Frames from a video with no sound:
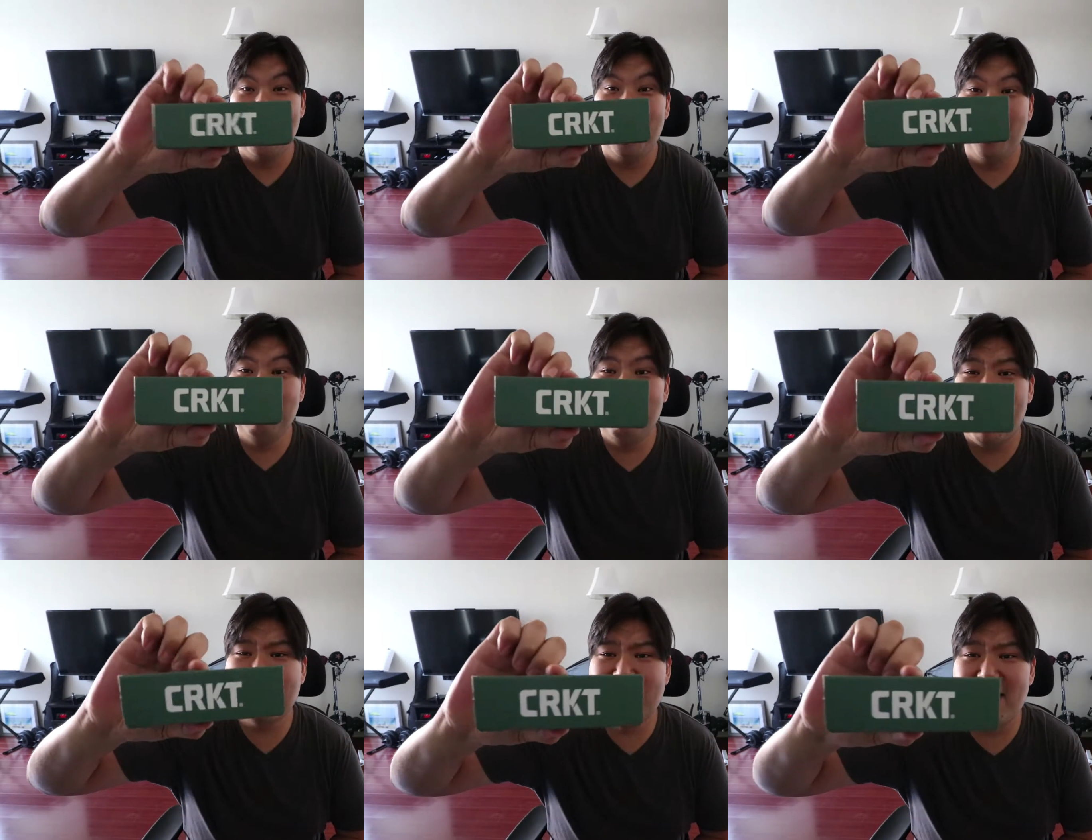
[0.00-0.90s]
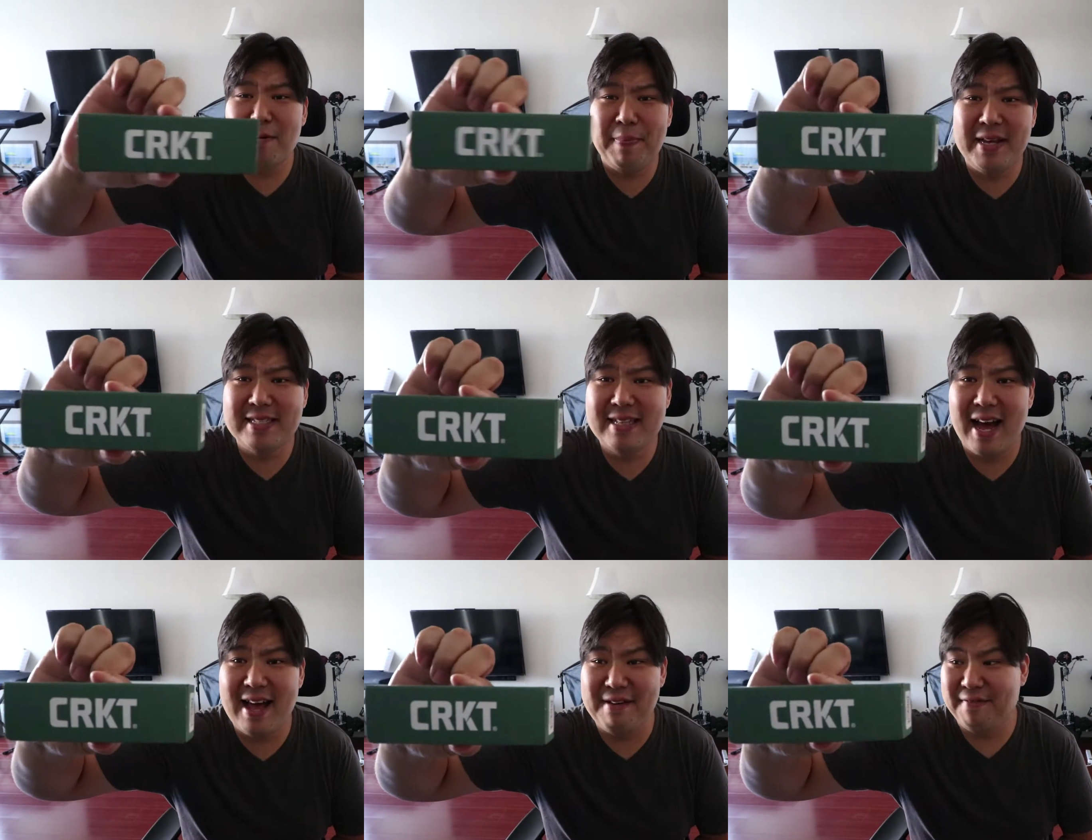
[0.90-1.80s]
Unbox Therapy's
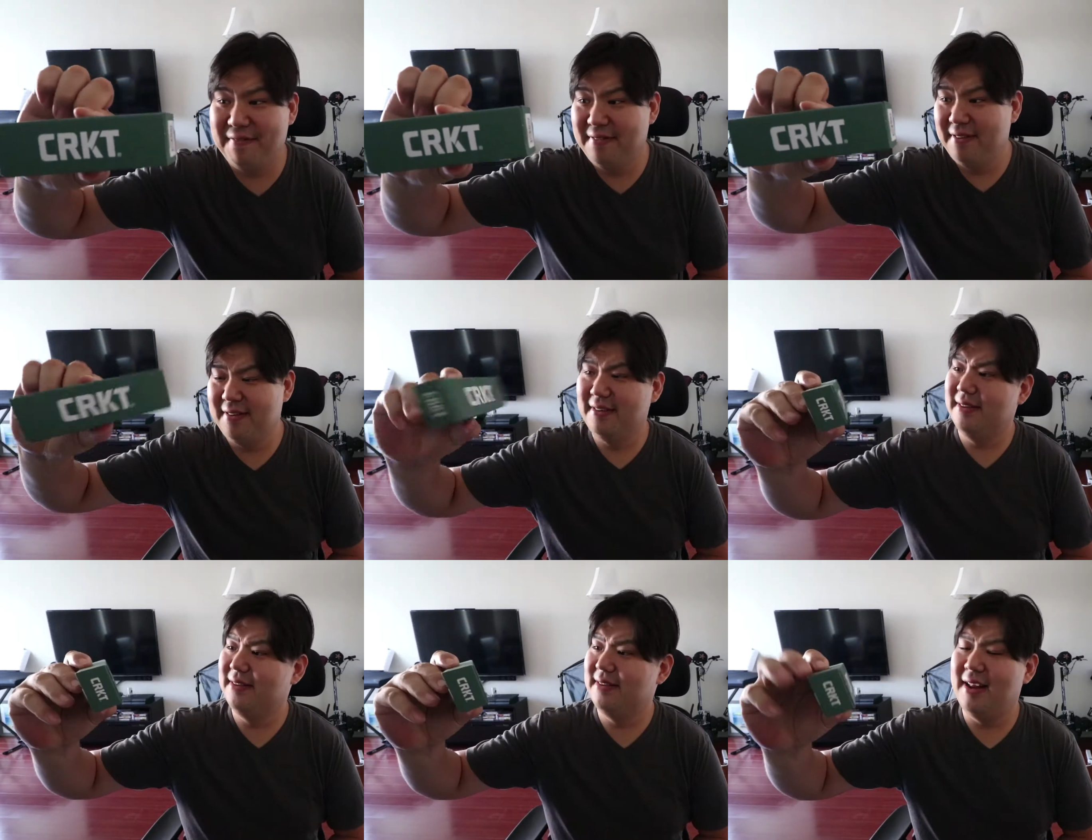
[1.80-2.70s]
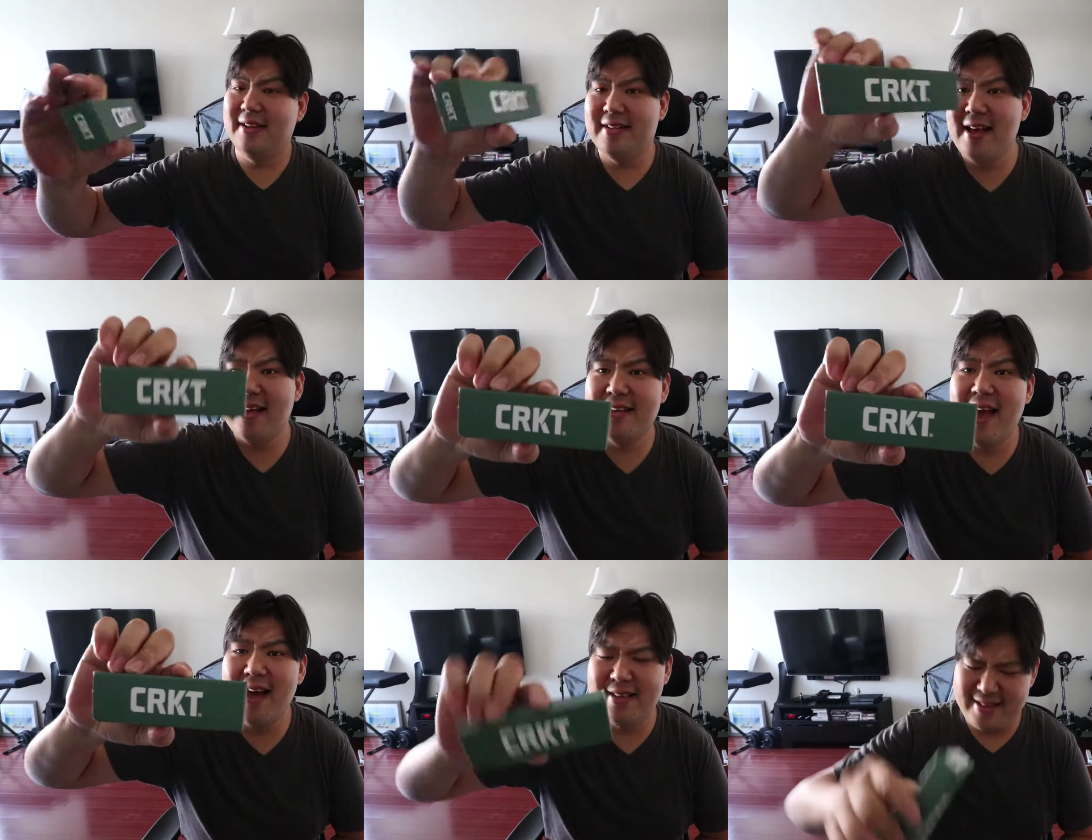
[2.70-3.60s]
knife.
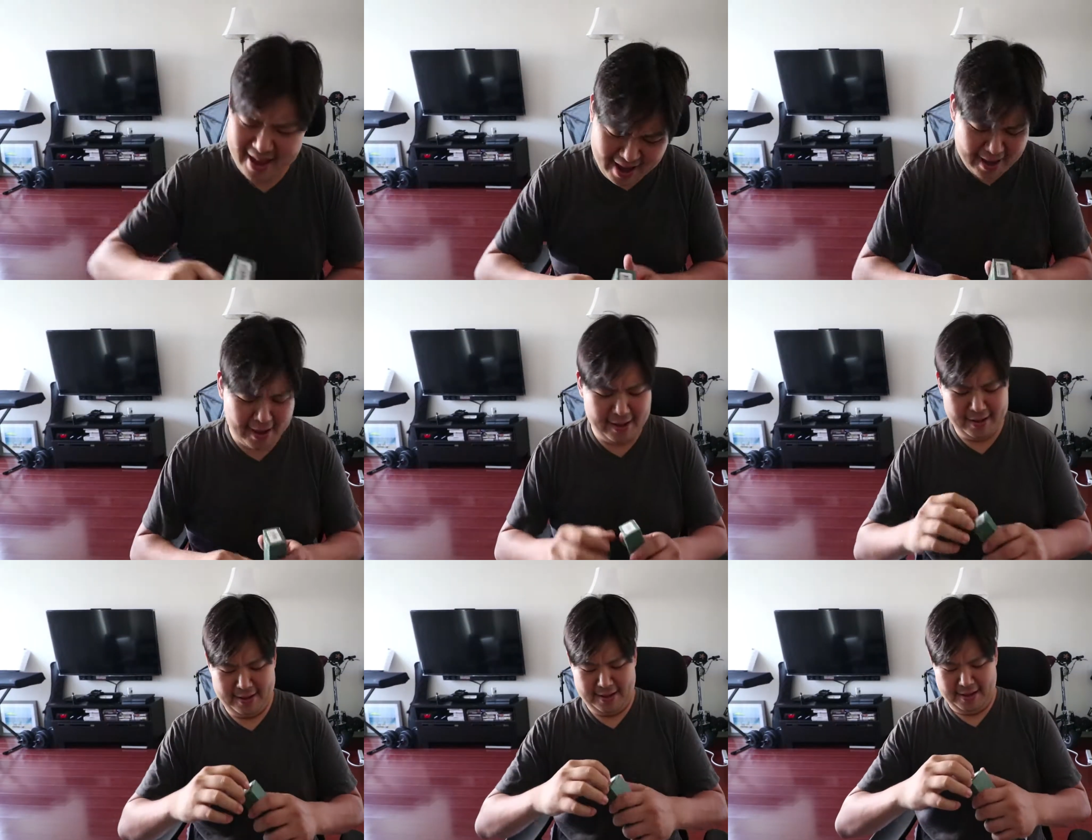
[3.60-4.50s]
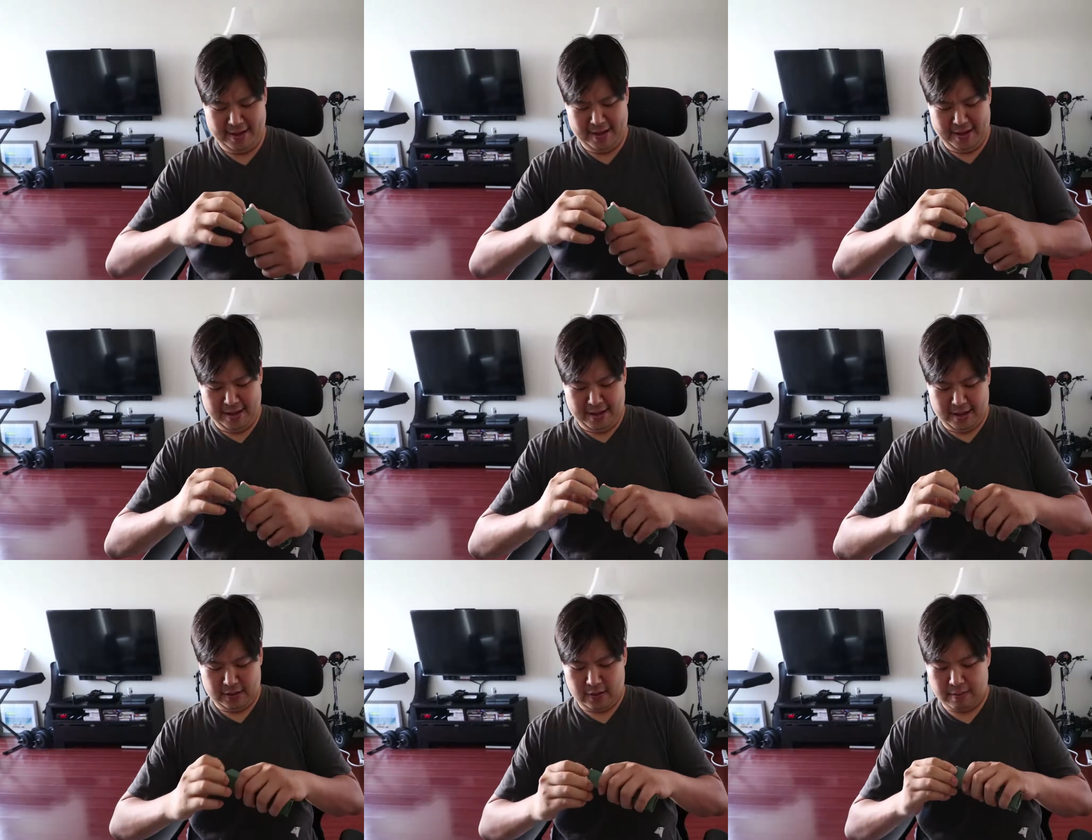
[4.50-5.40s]
Yeah.
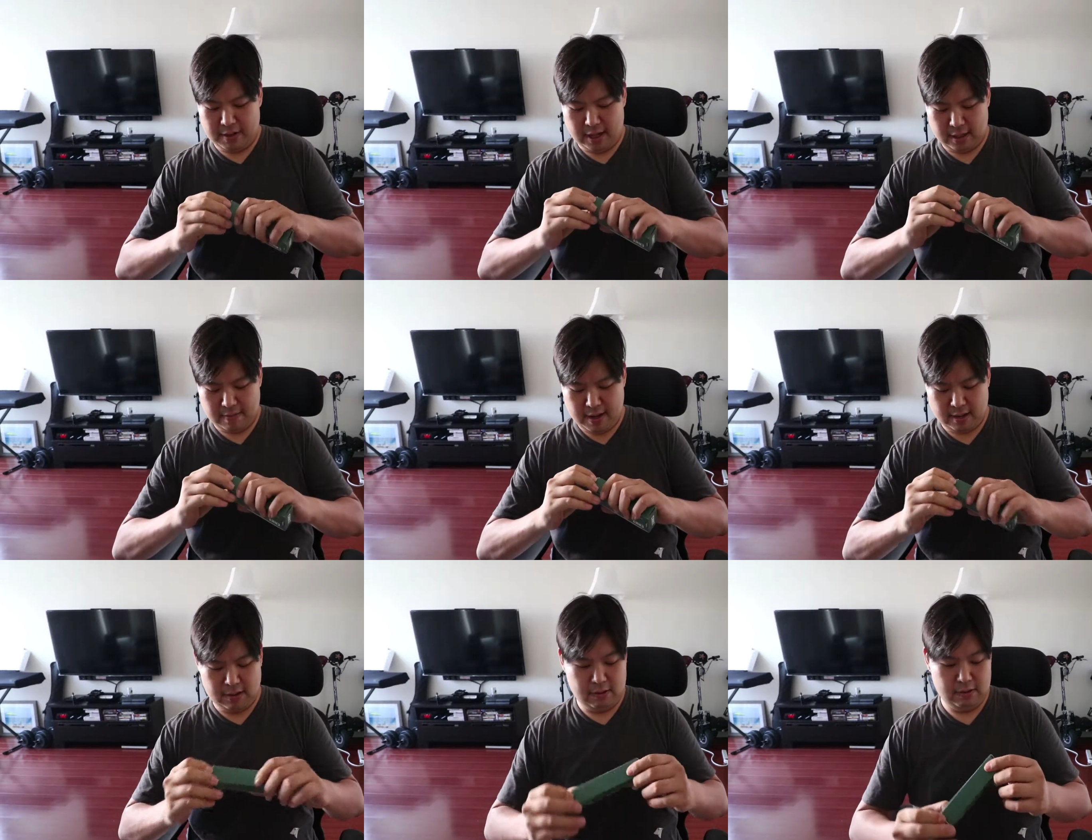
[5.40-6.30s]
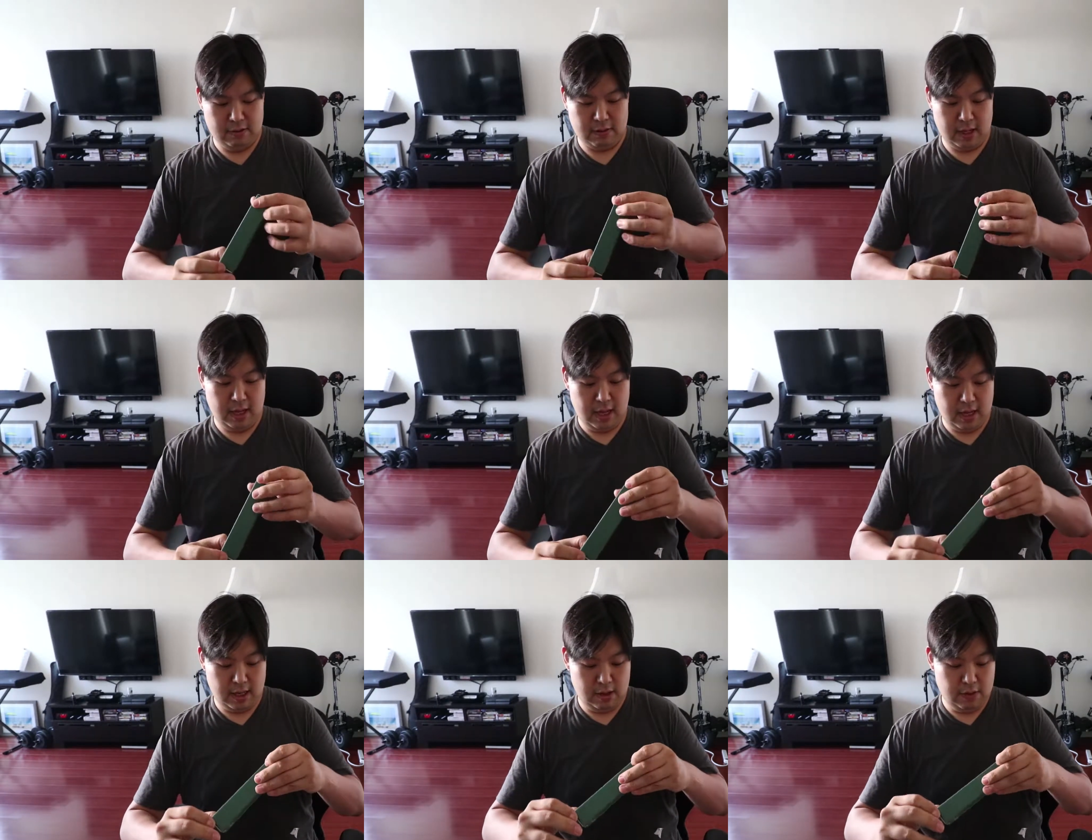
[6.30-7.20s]
That's what I'm talking about. Okay,
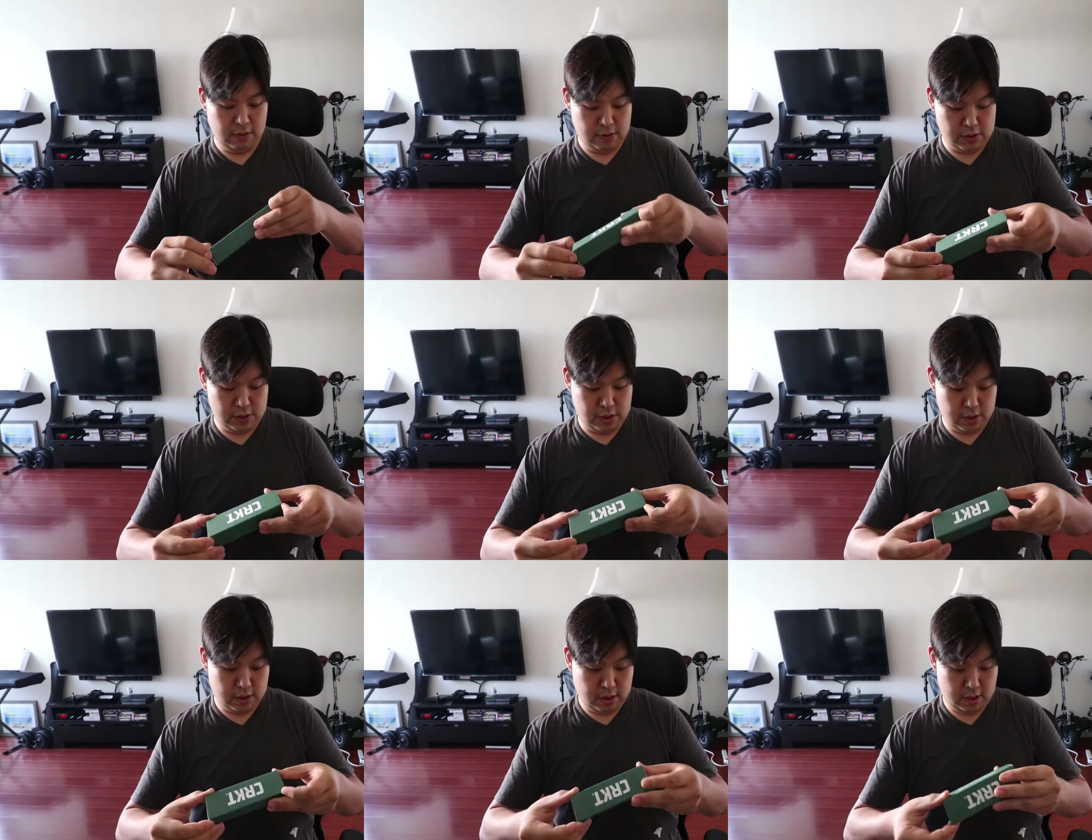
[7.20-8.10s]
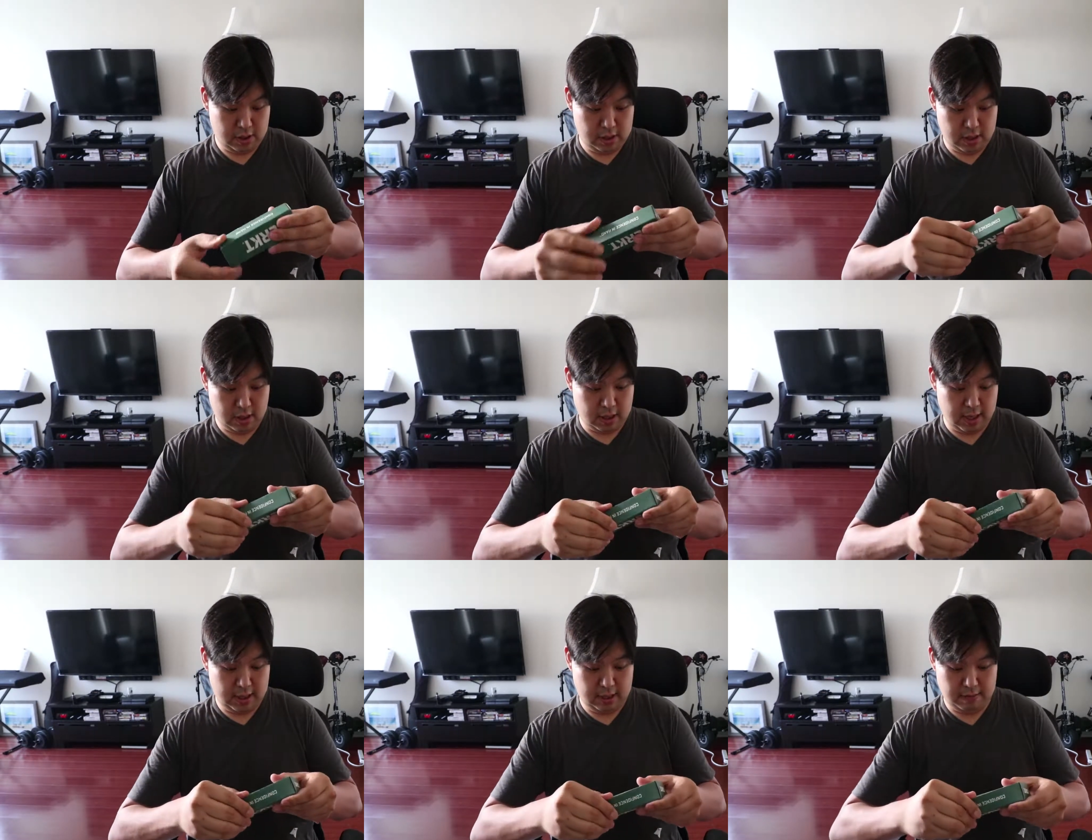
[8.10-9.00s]
you sir,
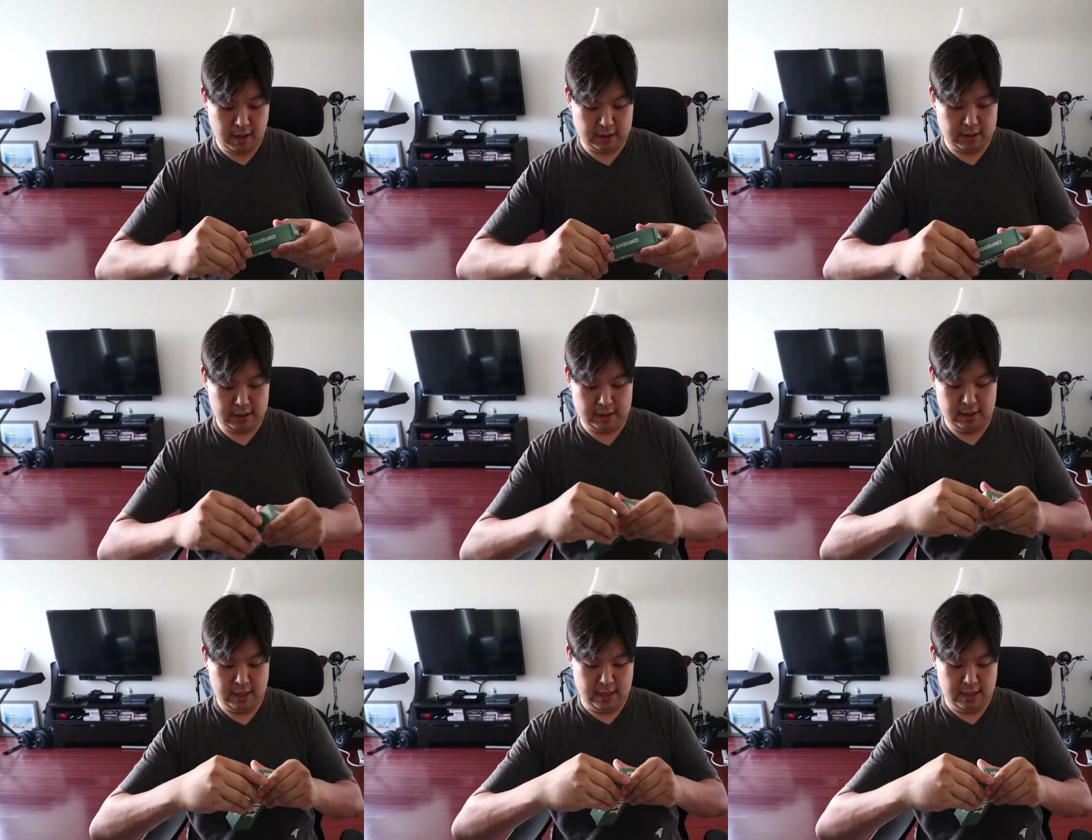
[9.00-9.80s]
CRKT boxes.